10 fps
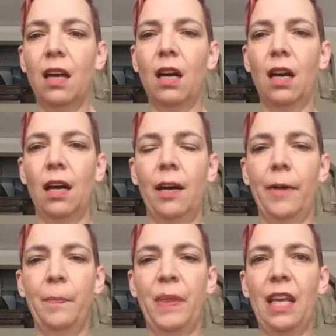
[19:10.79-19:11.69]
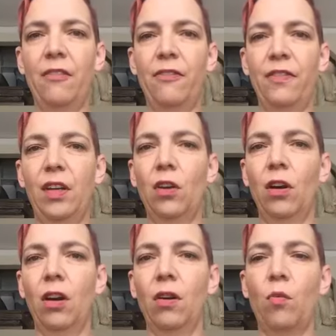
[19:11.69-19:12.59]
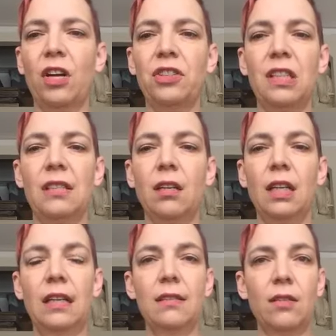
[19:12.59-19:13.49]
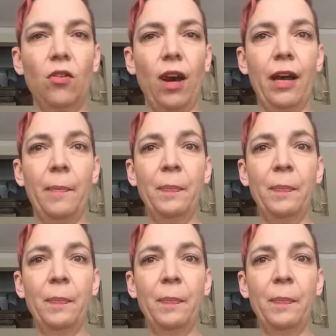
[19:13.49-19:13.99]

Um, if you're watching this on Instagram,